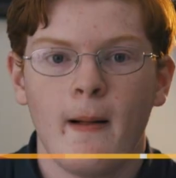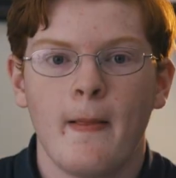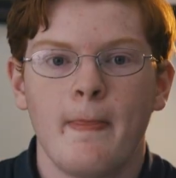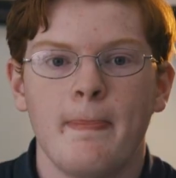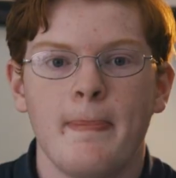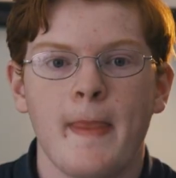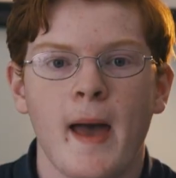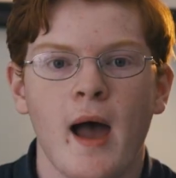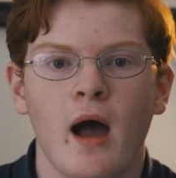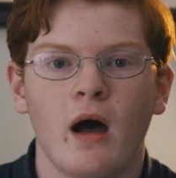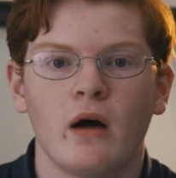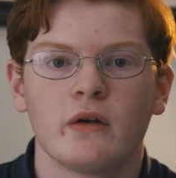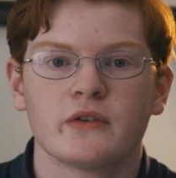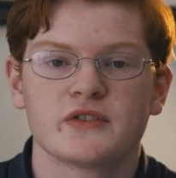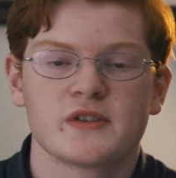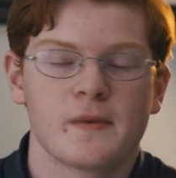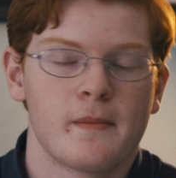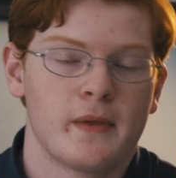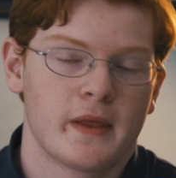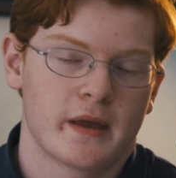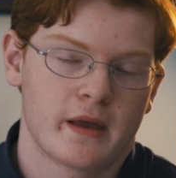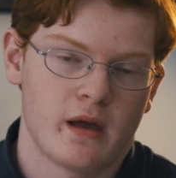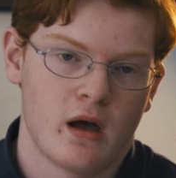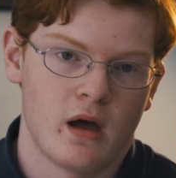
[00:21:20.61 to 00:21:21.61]
Now,
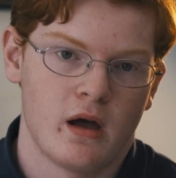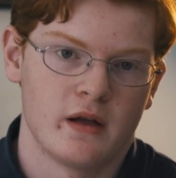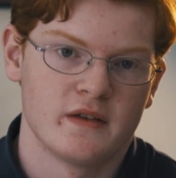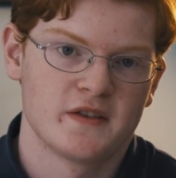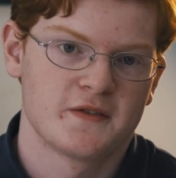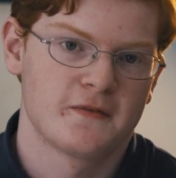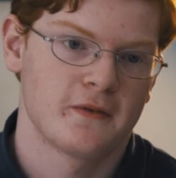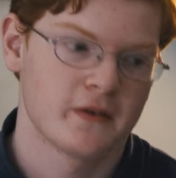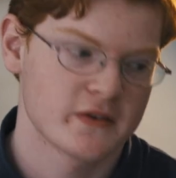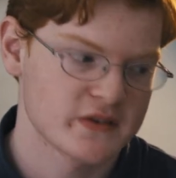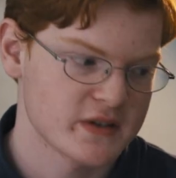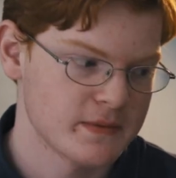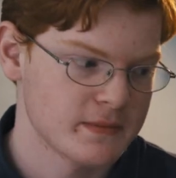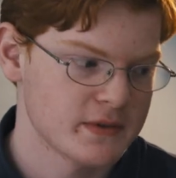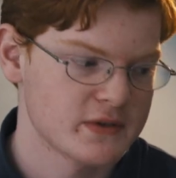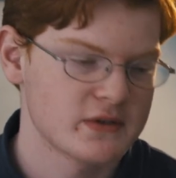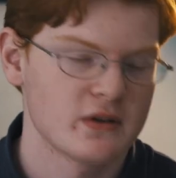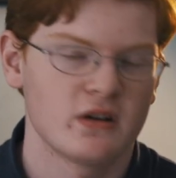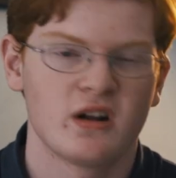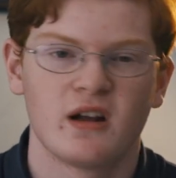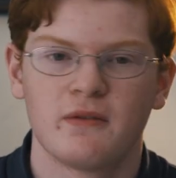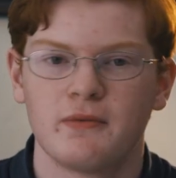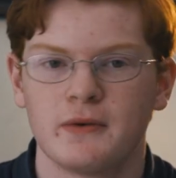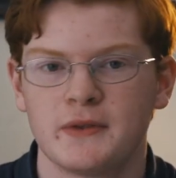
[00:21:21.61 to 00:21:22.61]
some of the cons. First, I'm going to
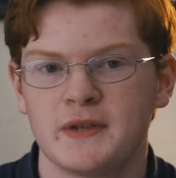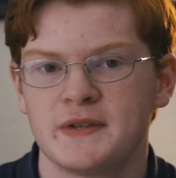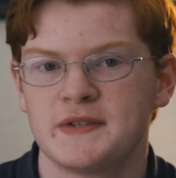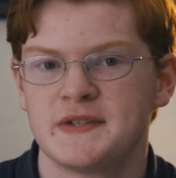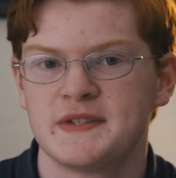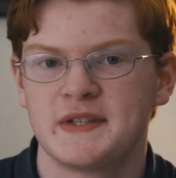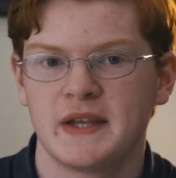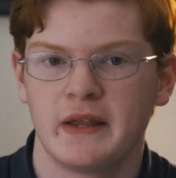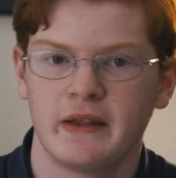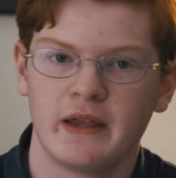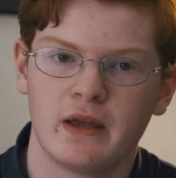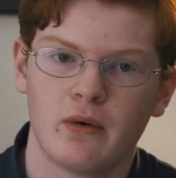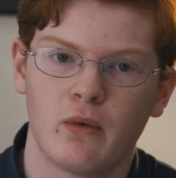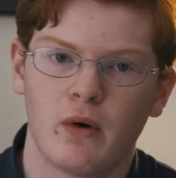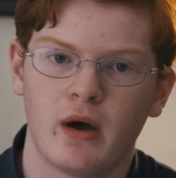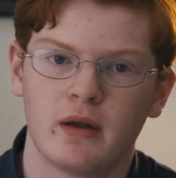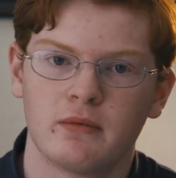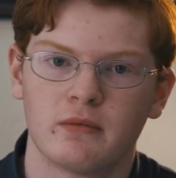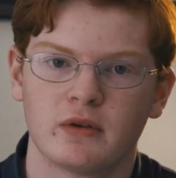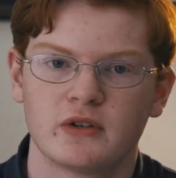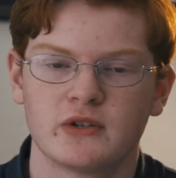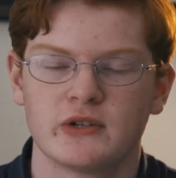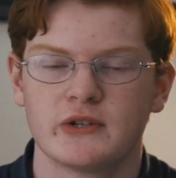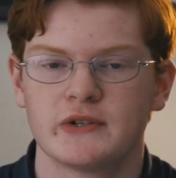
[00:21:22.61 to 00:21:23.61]
start off with a silly
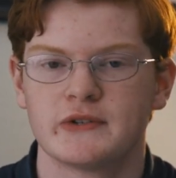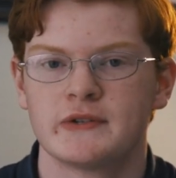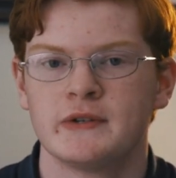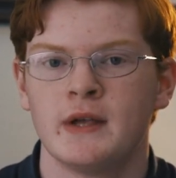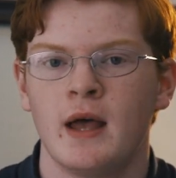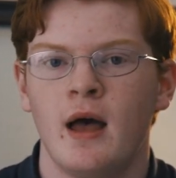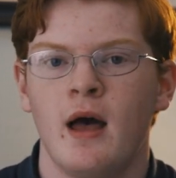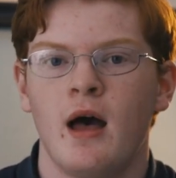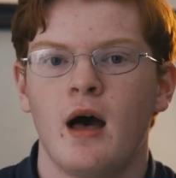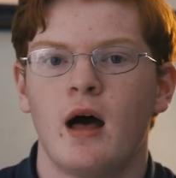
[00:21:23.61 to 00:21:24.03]
one, which is